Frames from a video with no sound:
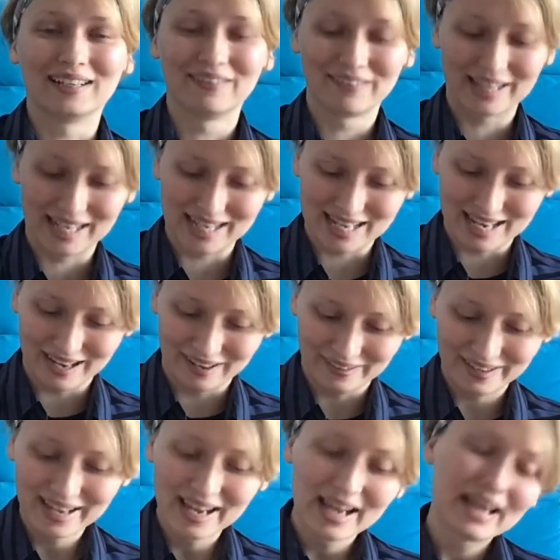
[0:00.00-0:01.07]
video
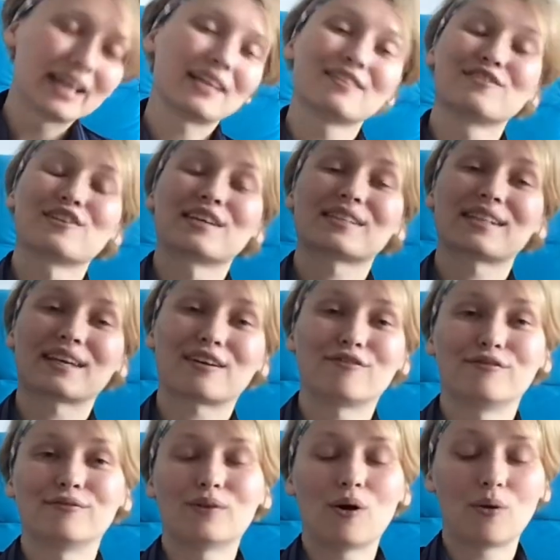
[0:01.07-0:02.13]
it's just like
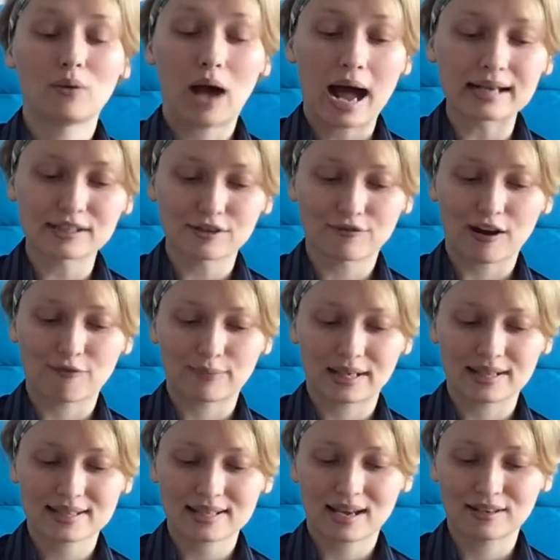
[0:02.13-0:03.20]
under five
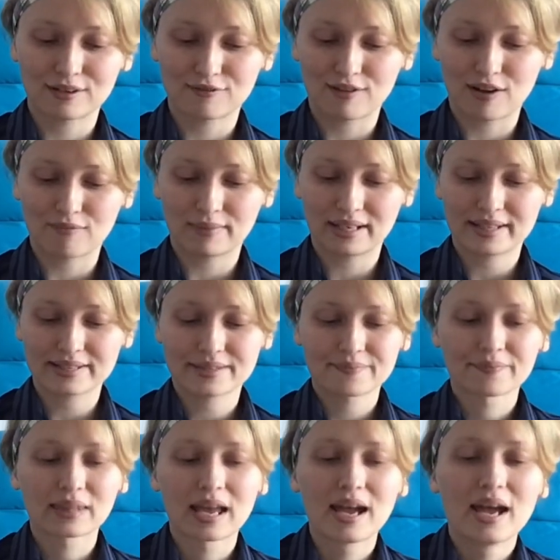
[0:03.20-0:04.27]
minutes under five minutes
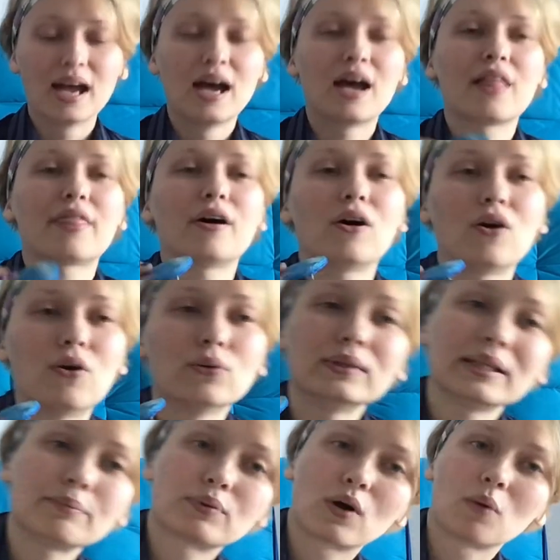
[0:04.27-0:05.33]
the
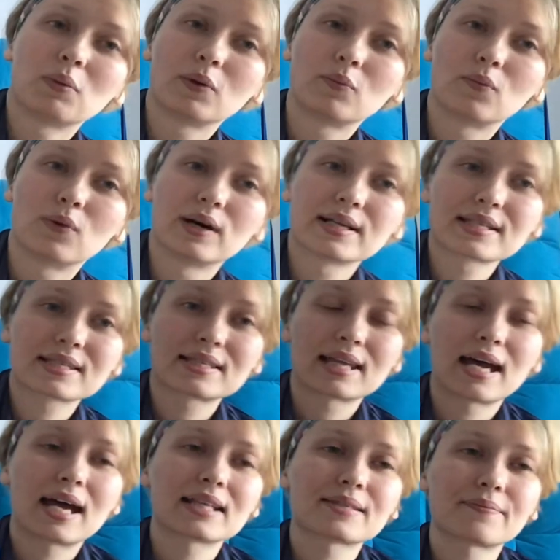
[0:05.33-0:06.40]
only problem was
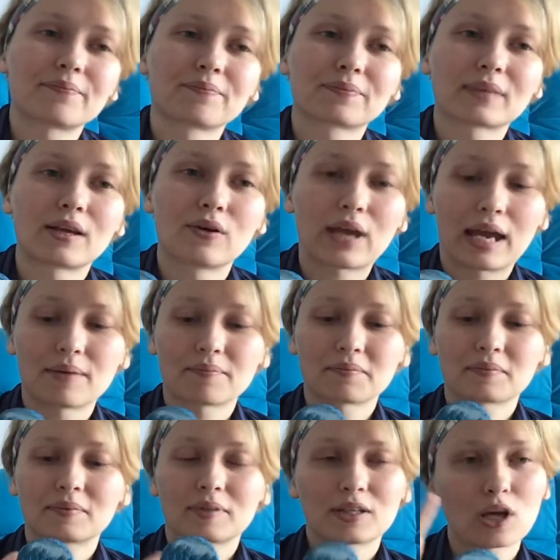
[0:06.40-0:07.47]
that okay
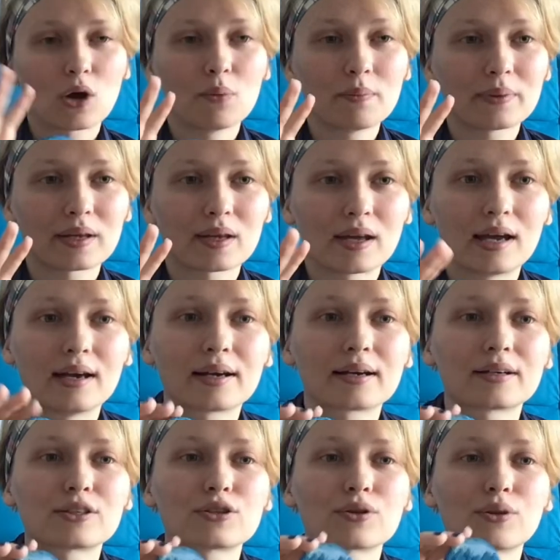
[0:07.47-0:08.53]
going
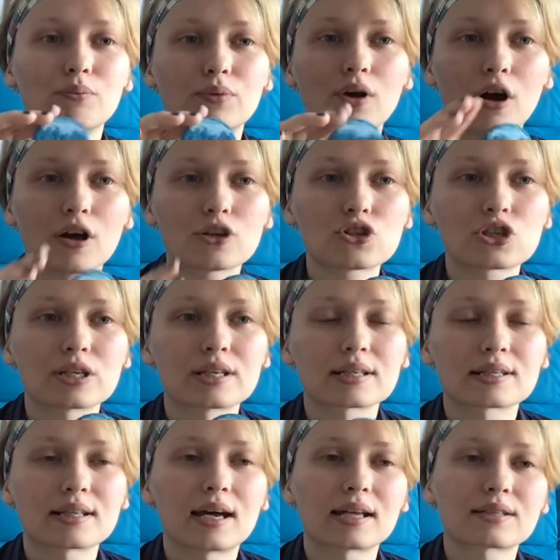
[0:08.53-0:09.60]
back to the brooch is
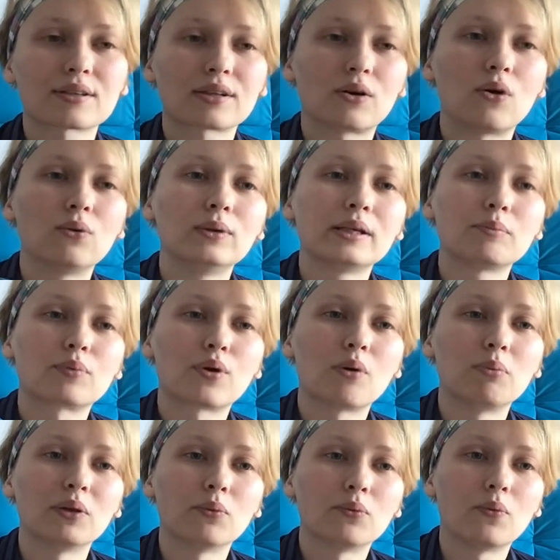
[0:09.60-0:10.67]
that the only
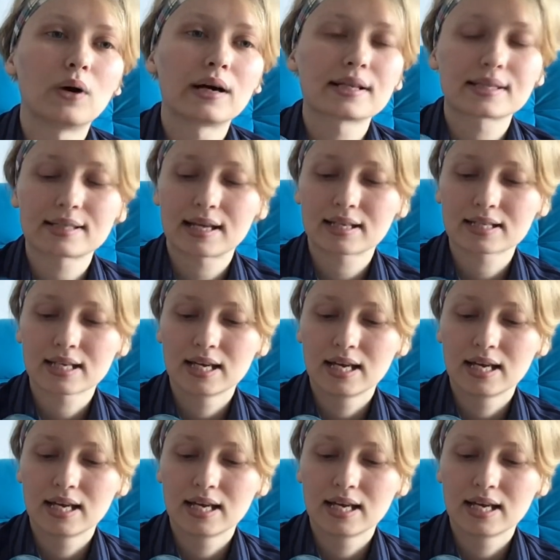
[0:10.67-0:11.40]
problem was that